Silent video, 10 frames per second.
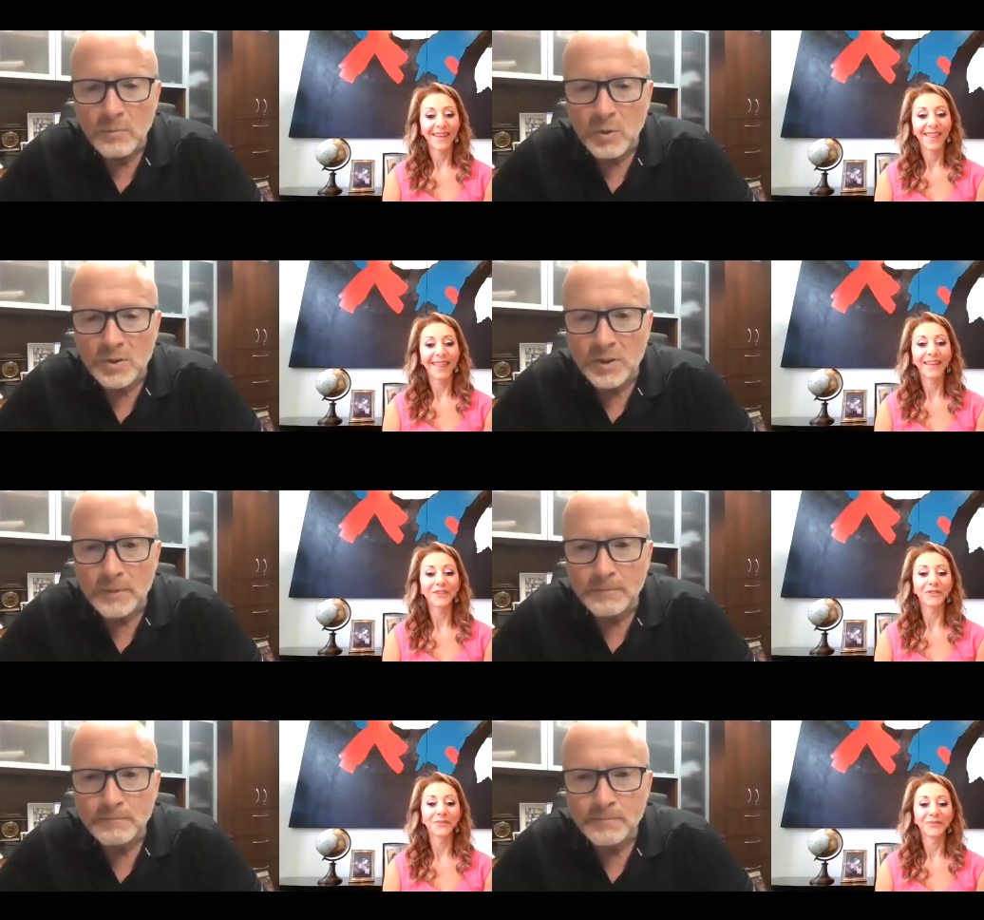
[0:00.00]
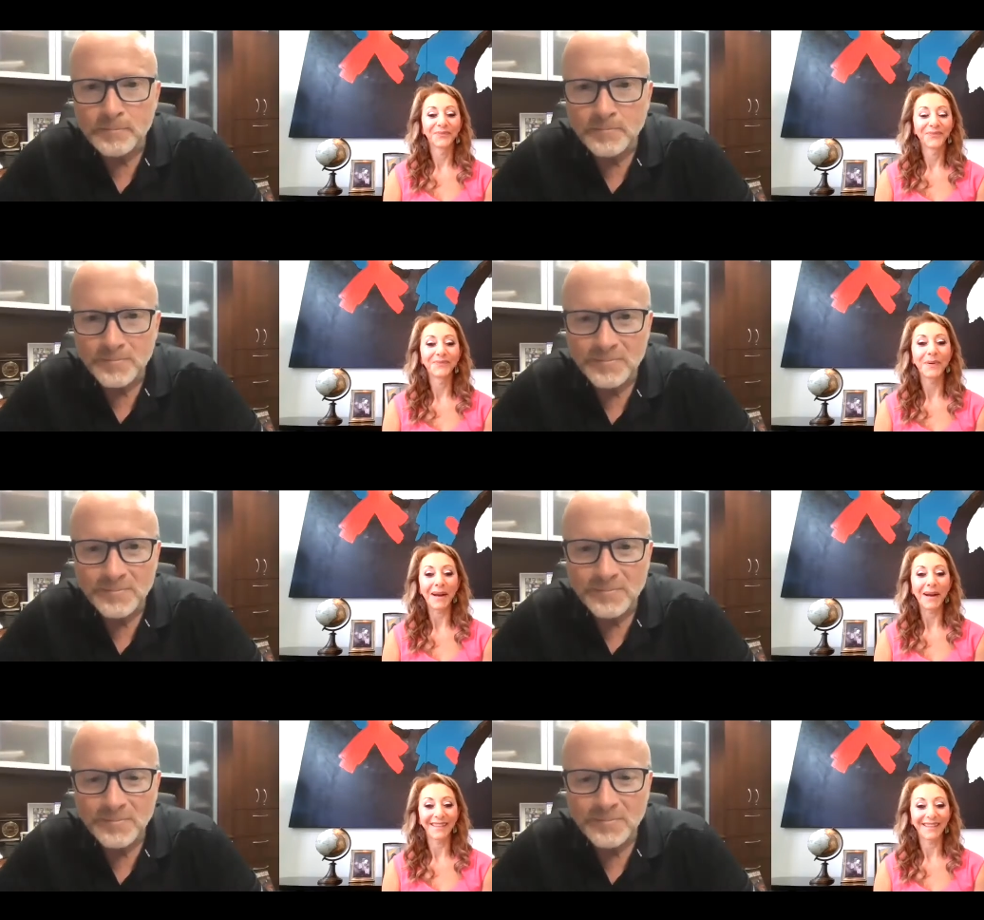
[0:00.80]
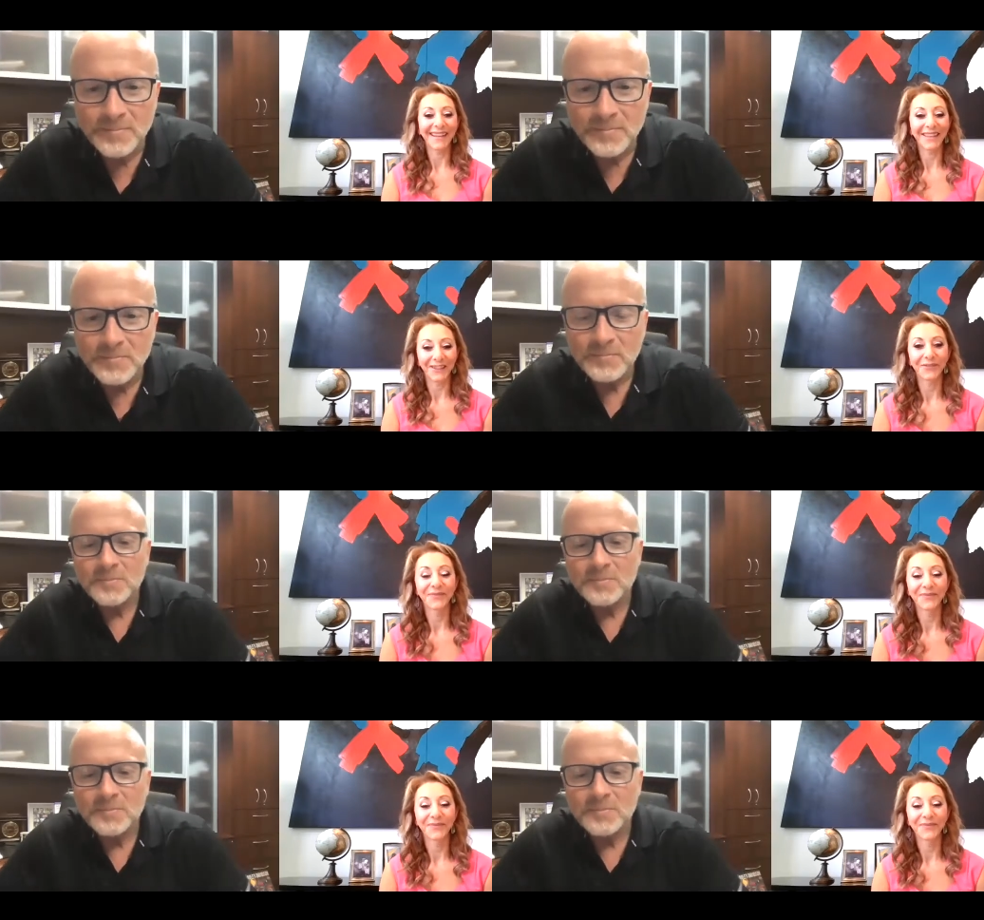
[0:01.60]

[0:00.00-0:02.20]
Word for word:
Speaker 1: We'll see. Thank you. you. Bye bye. Thank you.